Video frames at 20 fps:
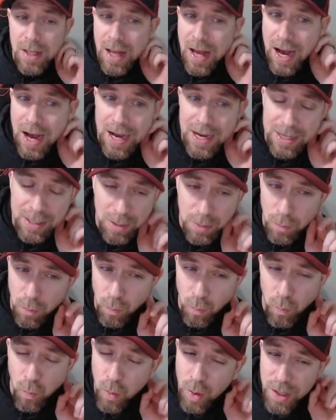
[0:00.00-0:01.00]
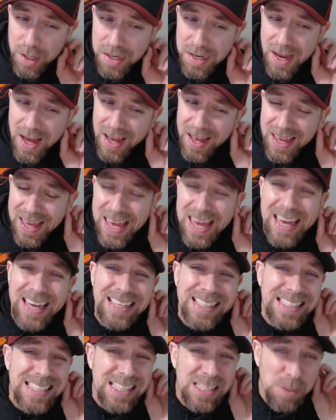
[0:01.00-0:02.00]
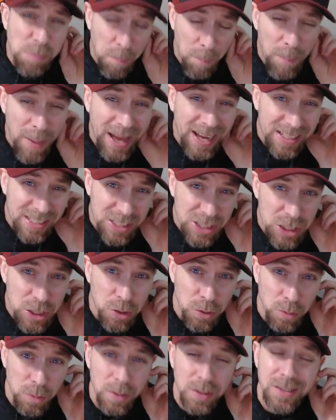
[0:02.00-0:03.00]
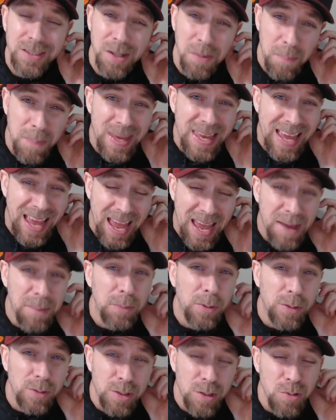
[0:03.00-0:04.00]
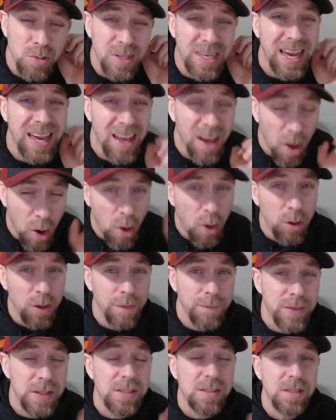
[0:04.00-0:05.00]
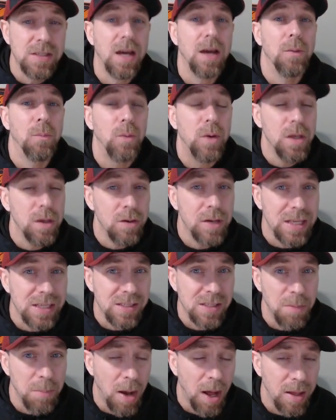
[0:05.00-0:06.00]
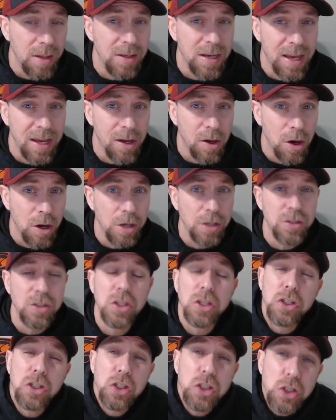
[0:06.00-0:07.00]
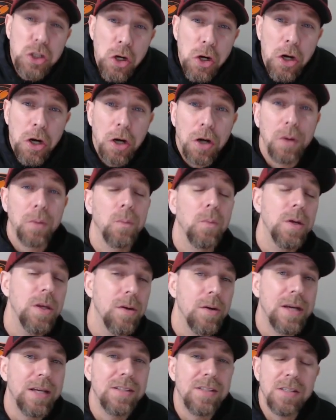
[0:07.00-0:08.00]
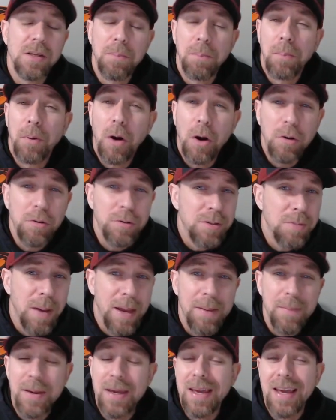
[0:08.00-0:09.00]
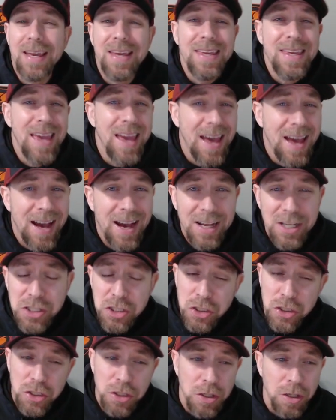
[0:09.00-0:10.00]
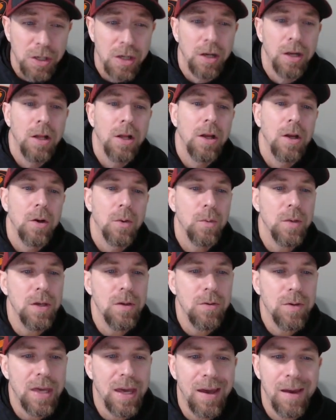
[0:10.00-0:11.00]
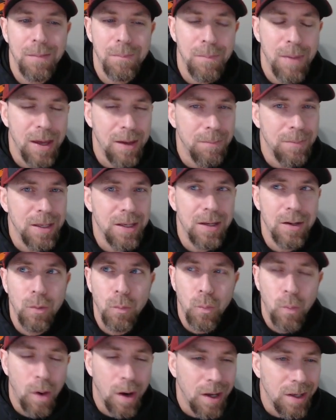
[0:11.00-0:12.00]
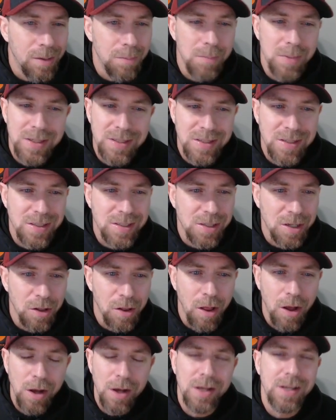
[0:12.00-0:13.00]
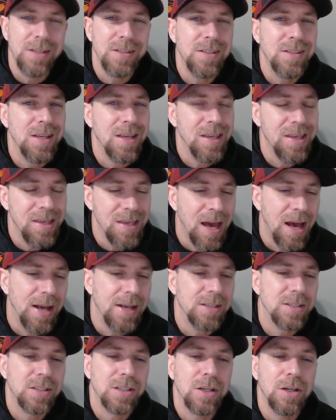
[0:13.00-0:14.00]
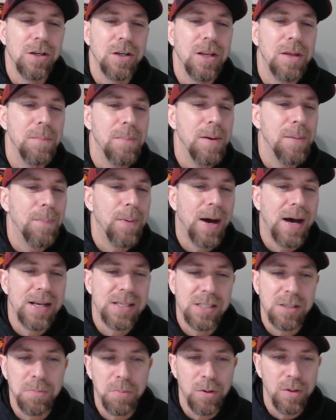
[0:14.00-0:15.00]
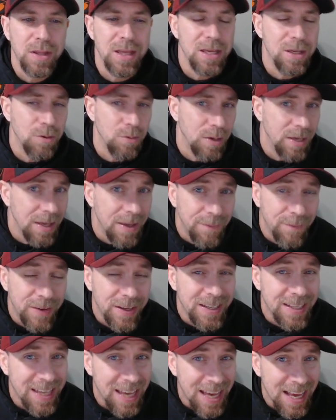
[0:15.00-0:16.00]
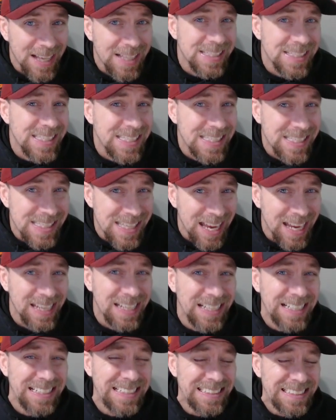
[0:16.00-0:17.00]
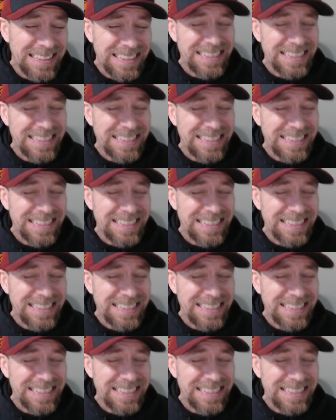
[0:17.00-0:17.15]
I would not expect you to be able to get all of this done. Will you get some holiday cards? Sure. Will you get some pros maybe? Yeah, sure. Will you get maybe one Mrs. Claus? Yes. Could it be possible that you even get Santa?